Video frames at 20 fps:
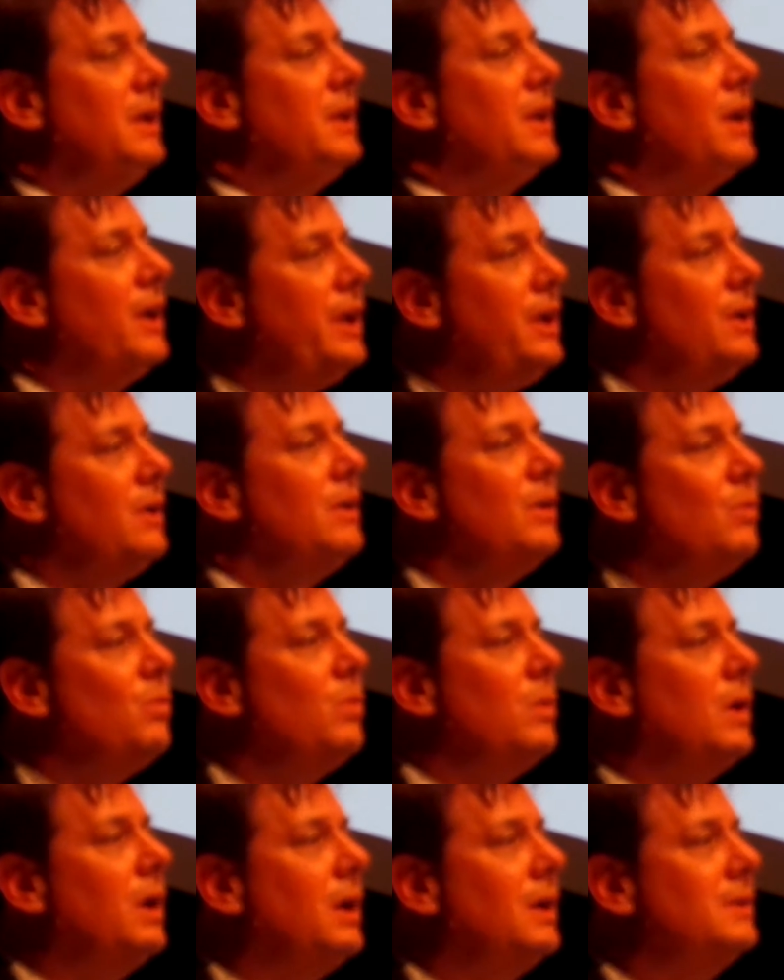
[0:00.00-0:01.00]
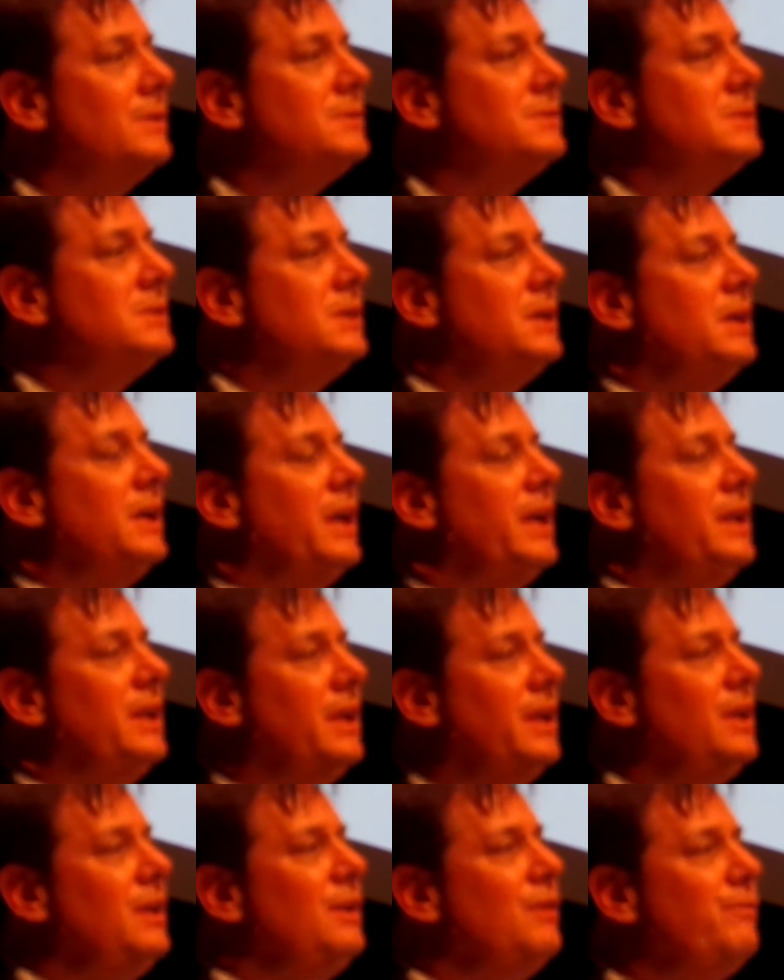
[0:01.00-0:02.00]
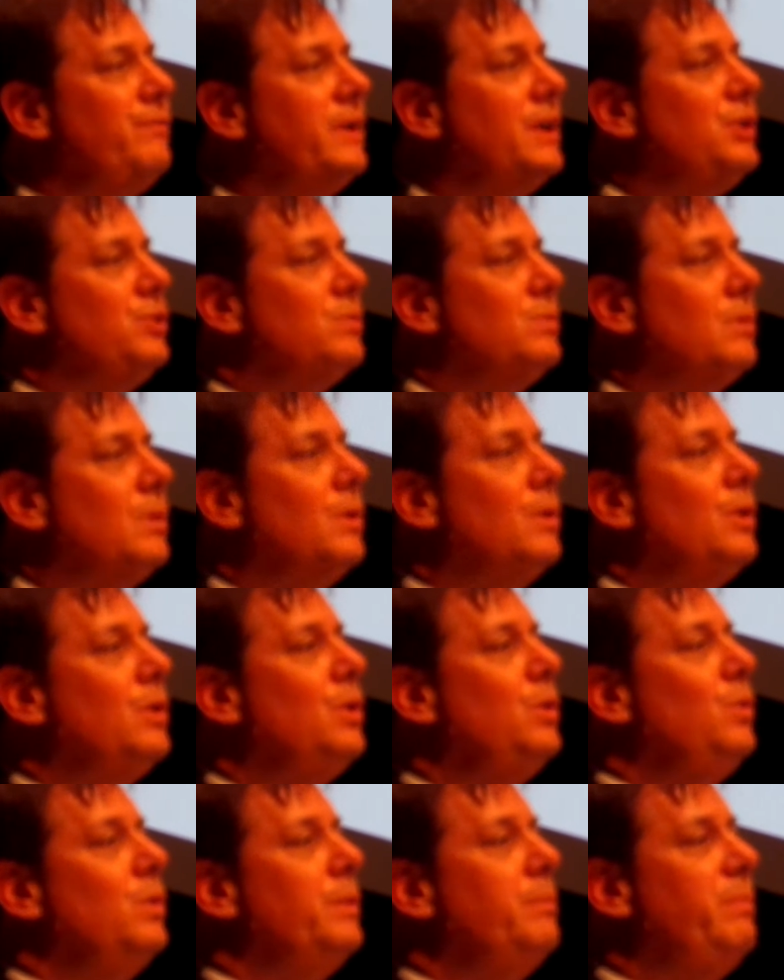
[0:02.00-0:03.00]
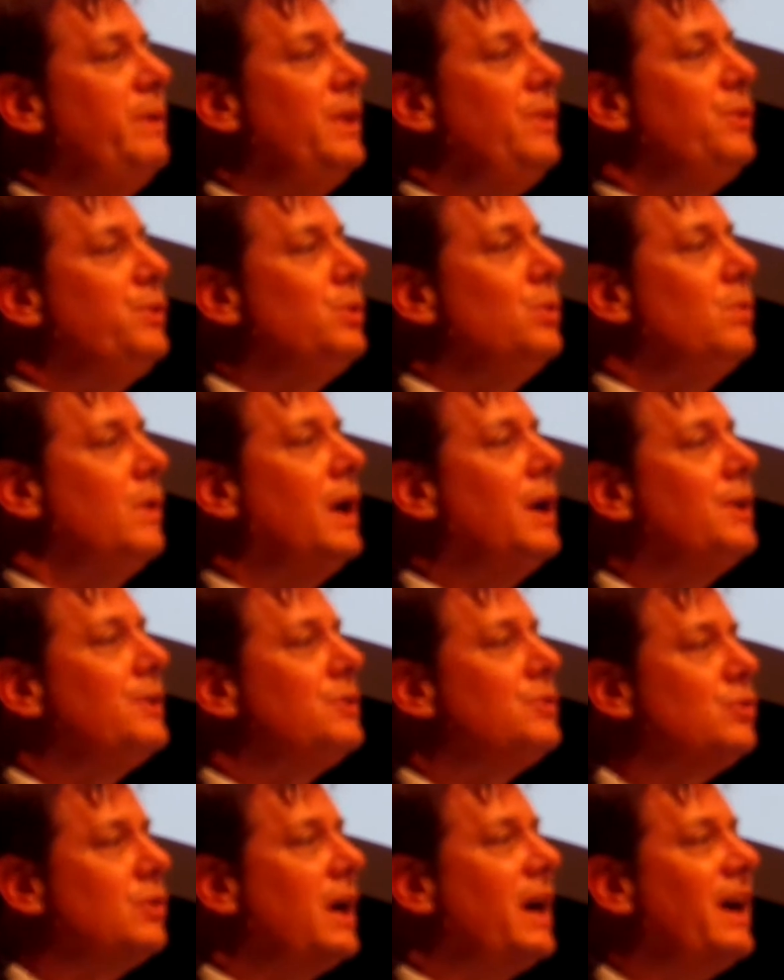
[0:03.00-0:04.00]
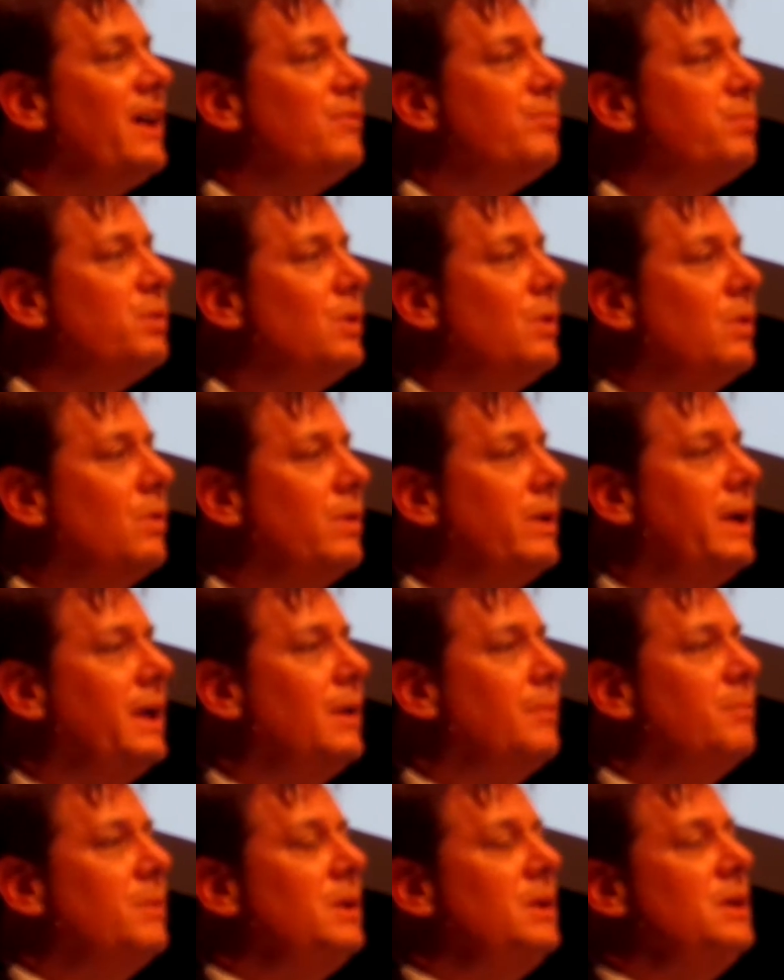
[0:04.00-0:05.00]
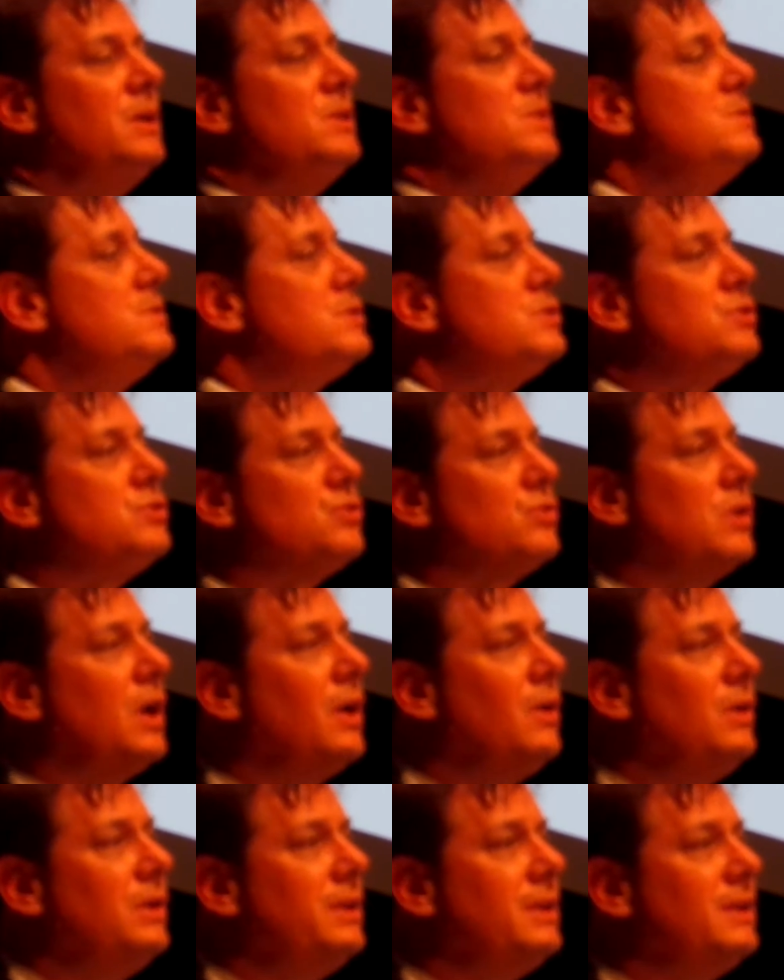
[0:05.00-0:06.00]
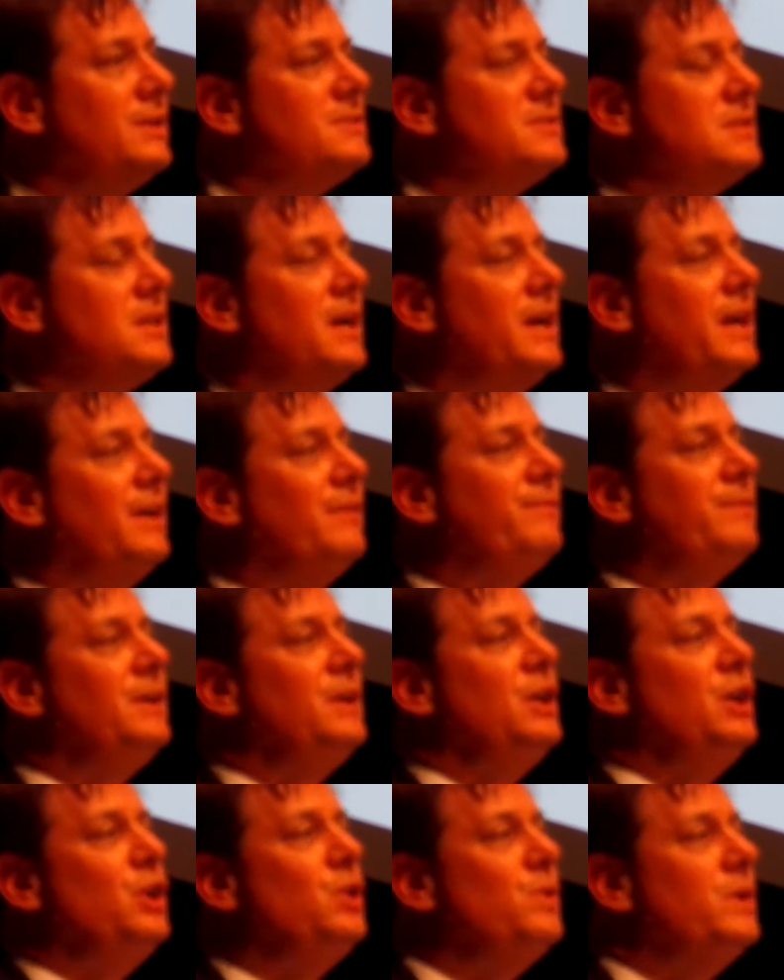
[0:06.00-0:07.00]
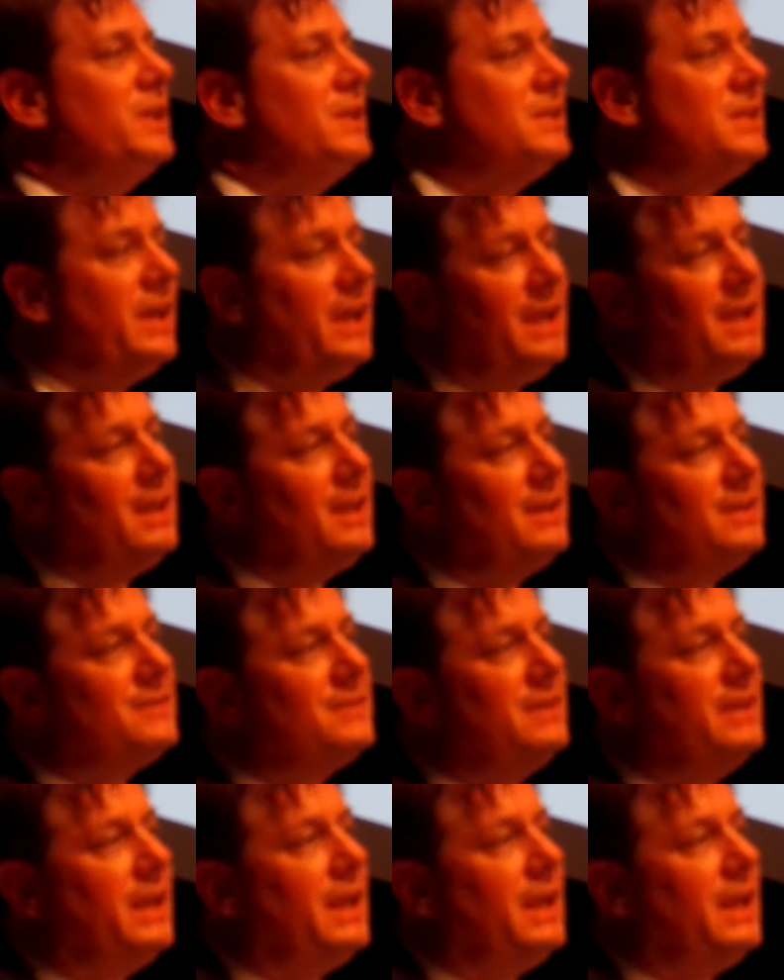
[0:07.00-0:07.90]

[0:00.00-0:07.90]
Now here it was, an individual who had been through our Strive program, who'd struggled in his life, who had taken his